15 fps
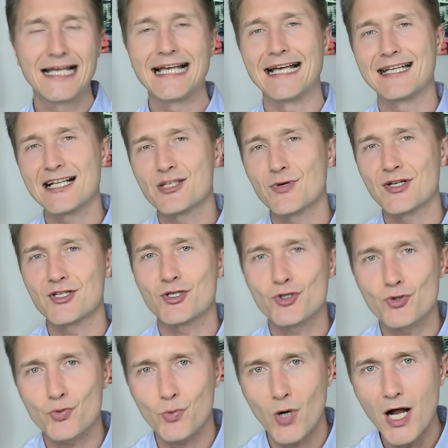And that's why
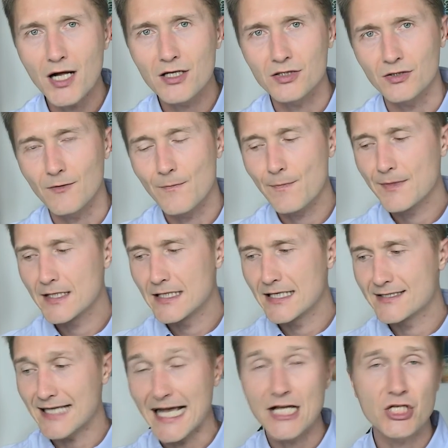struggle
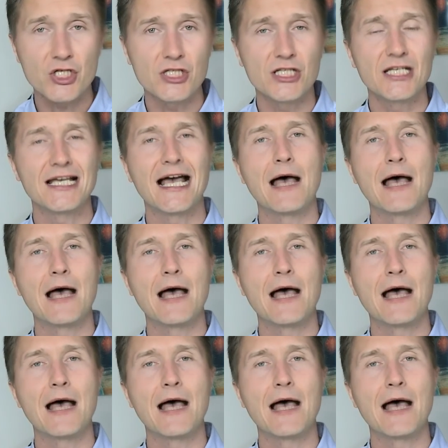is actually